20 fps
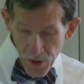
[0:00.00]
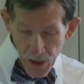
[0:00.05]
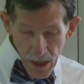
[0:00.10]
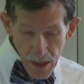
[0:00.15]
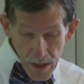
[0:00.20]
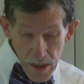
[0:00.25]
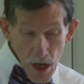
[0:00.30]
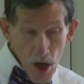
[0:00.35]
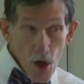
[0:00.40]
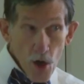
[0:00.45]

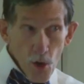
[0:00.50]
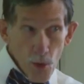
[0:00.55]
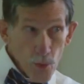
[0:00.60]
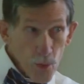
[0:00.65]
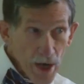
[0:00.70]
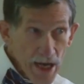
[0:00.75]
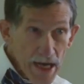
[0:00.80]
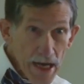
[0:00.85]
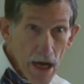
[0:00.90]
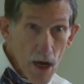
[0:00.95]
the
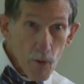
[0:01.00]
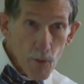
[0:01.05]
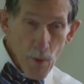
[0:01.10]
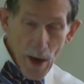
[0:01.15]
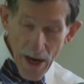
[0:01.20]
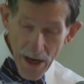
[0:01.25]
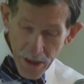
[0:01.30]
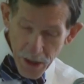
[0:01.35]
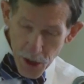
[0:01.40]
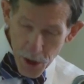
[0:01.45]

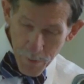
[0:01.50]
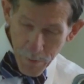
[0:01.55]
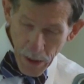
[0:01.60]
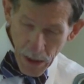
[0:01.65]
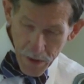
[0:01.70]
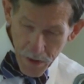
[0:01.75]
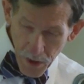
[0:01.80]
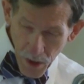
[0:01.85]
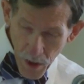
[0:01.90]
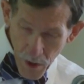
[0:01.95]

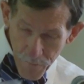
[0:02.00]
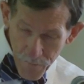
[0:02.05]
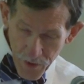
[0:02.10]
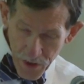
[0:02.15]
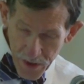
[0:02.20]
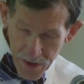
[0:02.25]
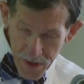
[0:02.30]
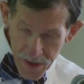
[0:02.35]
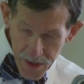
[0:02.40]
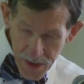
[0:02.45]
rearrangement of
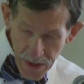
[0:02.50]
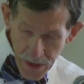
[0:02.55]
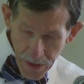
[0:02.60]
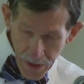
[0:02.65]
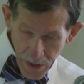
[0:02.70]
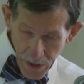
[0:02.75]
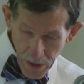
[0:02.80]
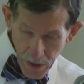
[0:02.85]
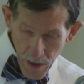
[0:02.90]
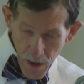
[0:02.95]
the
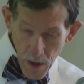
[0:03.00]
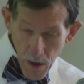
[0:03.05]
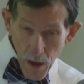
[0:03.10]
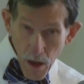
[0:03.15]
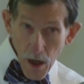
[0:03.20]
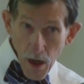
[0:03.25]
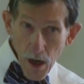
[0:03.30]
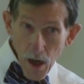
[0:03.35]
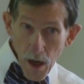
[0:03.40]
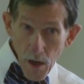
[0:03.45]
seating
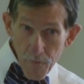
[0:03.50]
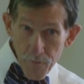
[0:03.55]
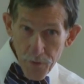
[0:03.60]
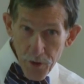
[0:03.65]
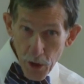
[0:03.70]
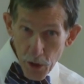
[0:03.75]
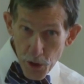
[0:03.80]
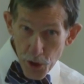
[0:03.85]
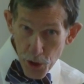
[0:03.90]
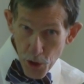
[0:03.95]
of
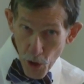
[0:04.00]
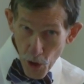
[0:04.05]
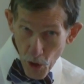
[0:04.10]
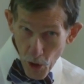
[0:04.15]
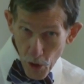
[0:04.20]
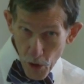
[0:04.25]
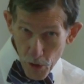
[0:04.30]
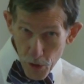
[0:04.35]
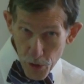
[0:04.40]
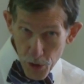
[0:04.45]
the
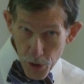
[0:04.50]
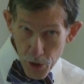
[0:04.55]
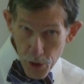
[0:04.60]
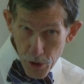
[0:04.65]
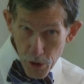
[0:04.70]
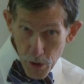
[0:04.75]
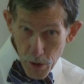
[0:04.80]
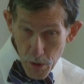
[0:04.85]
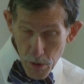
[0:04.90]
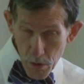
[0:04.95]
church.
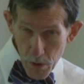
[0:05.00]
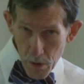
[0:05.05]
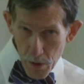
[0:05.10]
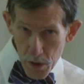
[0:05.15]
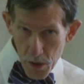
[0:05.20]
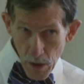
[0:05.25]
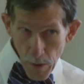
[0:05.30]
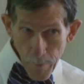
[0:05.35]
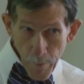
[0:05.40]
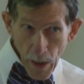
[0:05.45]

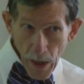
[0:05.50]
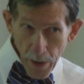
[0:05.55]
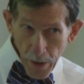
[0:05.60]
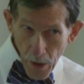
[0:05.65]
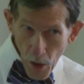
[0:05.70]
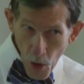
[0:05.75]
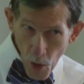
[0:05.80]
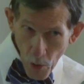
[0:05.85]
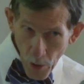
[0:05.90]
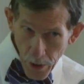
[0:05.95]
Somebody
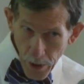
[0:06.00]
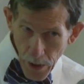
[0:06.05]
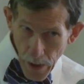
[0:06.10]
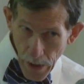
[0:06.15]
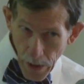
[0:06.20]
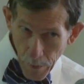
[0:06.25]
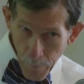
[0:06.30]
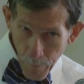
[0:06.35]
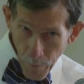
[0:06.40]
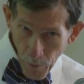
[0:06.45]
already
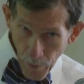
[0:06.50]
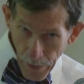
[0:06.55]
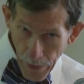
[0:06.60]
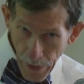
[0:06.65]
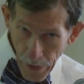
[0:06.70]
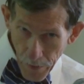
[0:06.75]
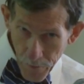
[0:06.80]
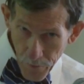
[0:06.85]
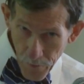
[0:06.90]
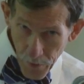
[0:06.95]
had a
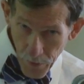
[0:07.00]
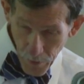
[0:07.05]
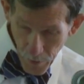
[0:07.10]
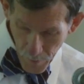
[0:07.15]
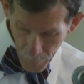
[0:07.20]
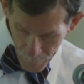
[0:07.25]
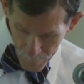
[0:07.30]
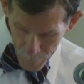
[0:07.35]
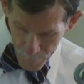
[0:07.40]
plan there.